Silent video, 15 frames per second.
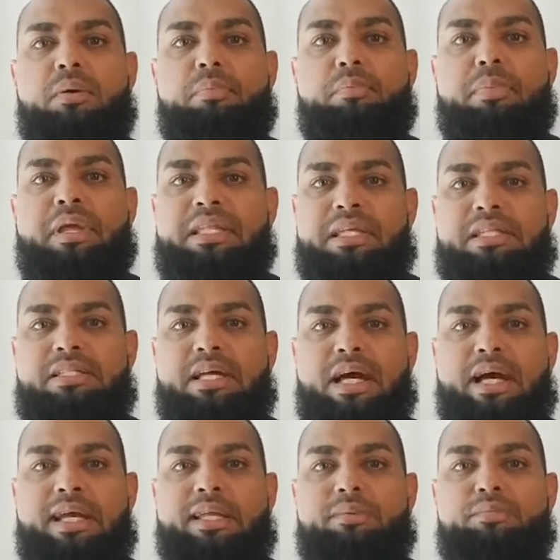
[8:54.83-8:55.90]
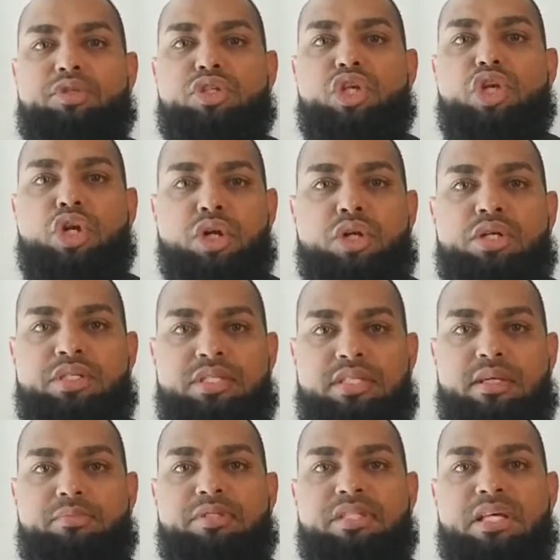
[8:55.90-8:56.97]
many times curse
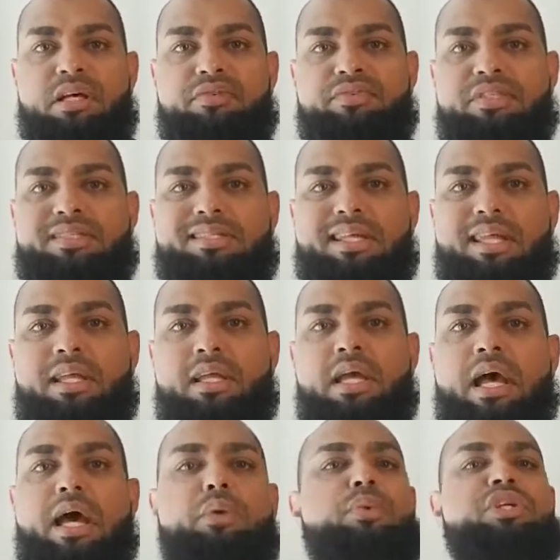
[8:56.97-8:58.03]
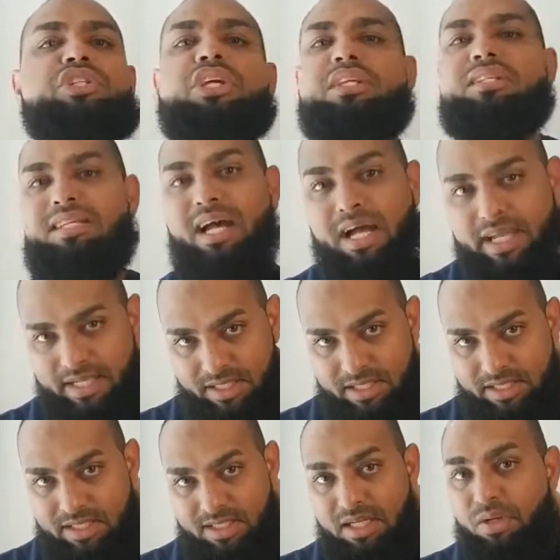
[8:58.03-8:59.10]
themselves and say, I wish I died.
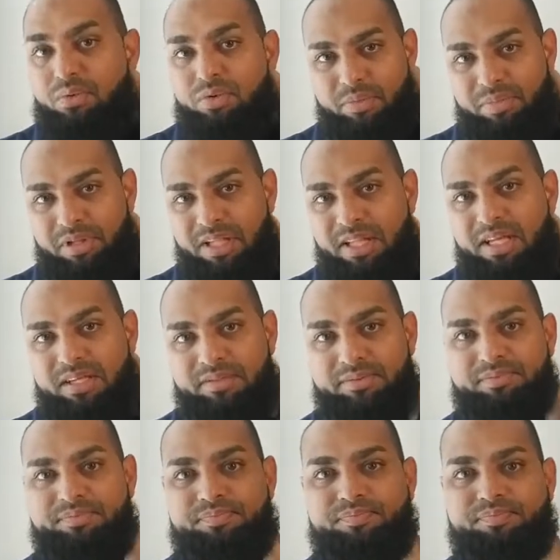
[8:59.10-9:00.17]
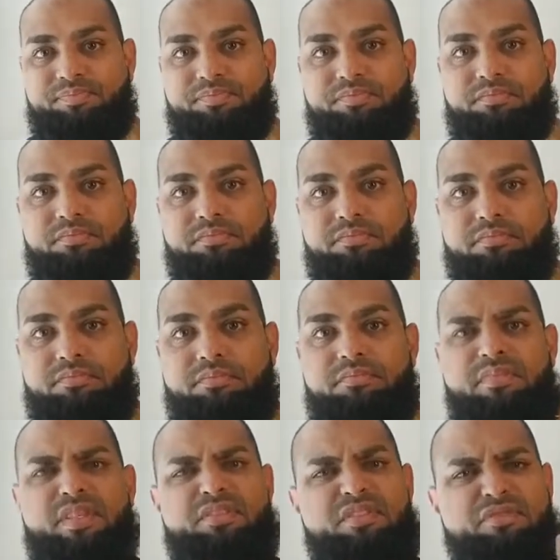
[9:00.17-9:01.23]
Na'udhu billah.
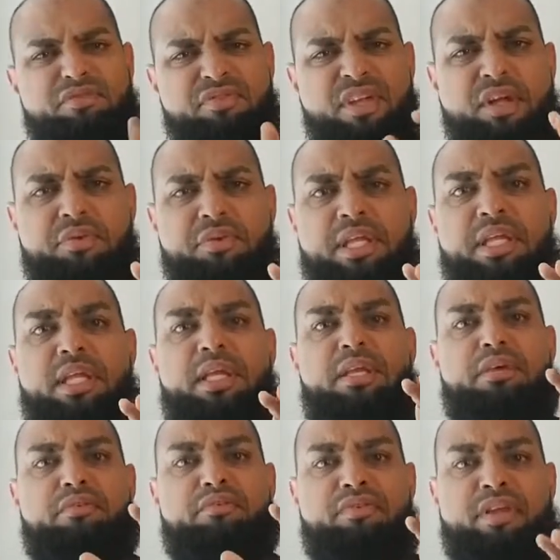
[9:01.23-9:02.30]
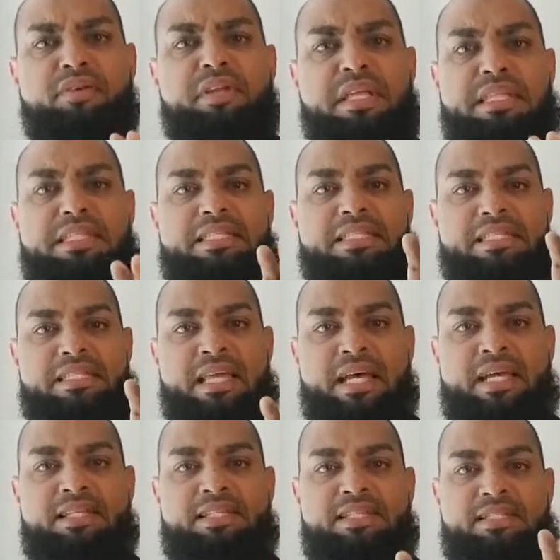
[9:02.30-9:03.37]
It's a very, very
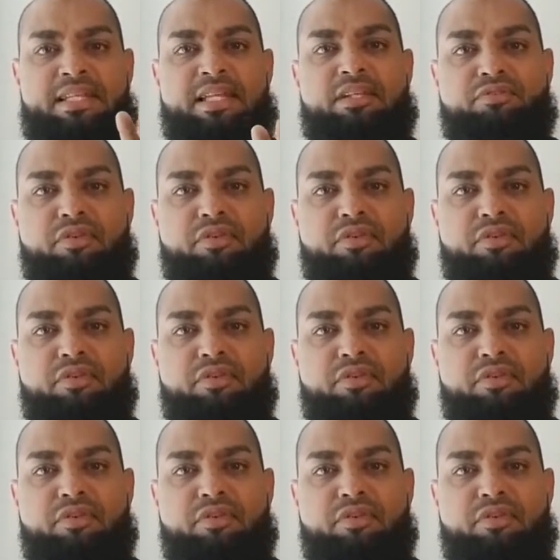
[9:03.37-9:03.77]
sad state of